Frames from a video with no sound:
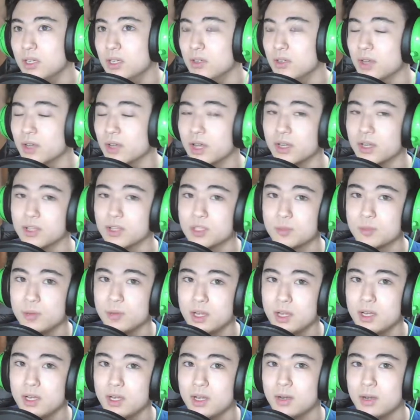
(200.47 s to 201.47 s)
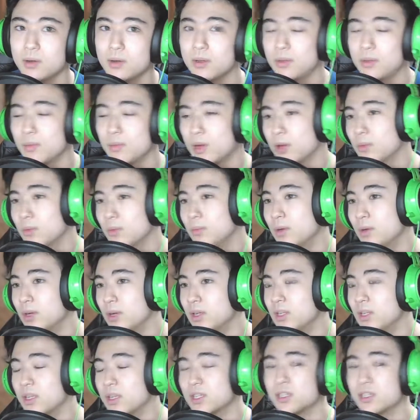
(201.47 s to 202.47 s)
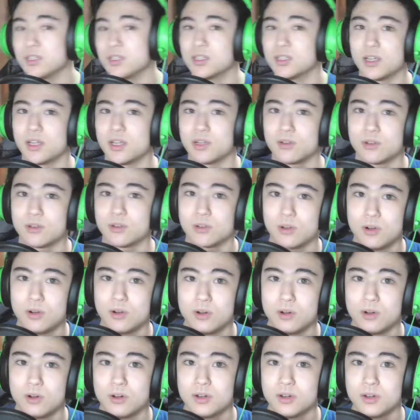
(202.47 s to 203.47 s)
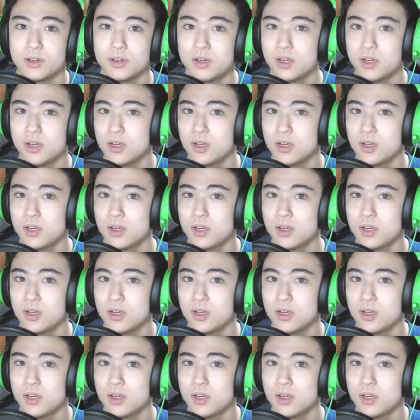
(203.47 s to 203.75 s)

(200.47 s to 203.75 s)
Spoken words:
you had to spend and the amount of money that's inside your card.